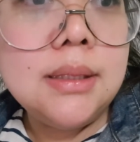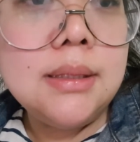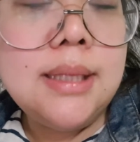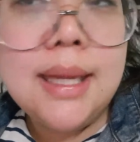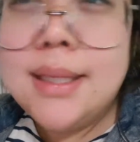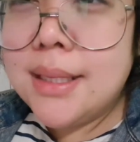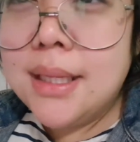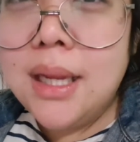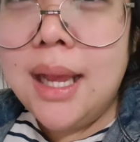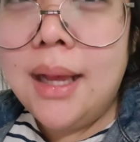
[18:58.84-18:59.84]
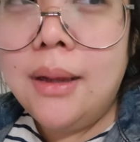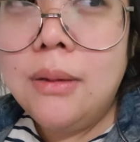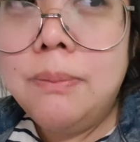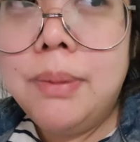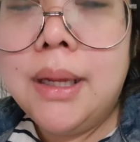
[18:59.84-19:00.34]
It does kind of
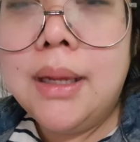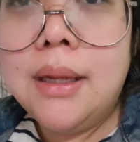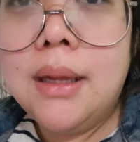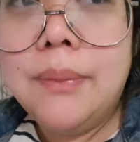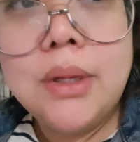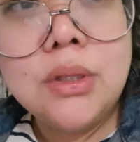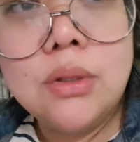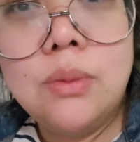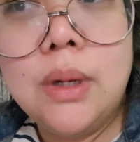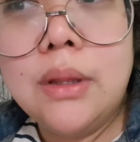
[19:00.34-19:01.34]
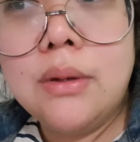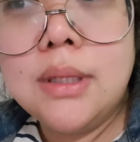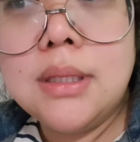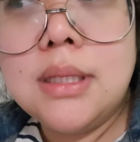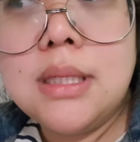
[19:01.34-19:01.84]
help, but I'm not sure whether it's